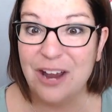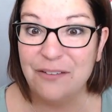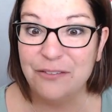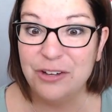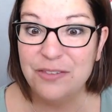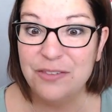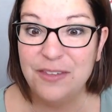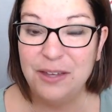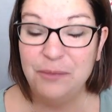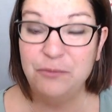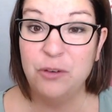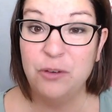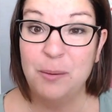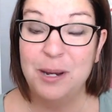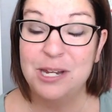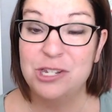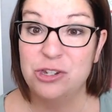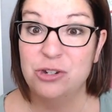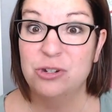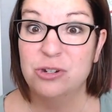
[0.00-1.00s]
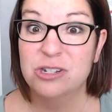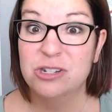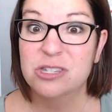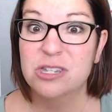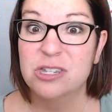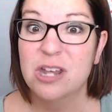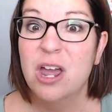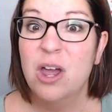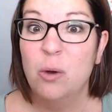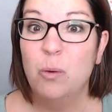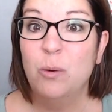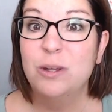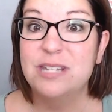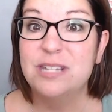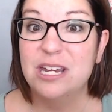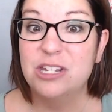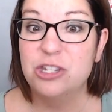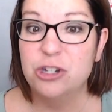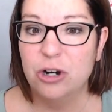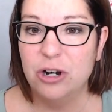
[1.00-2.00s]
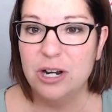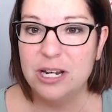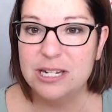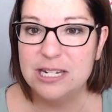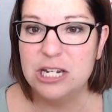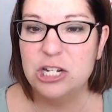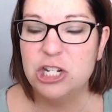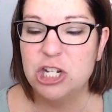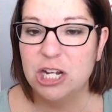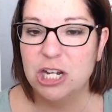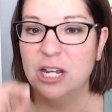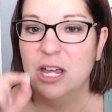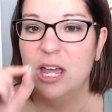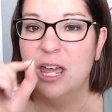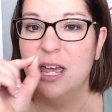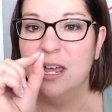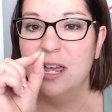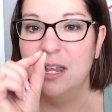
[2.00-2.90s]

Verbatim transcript: everything for my students was I started teaching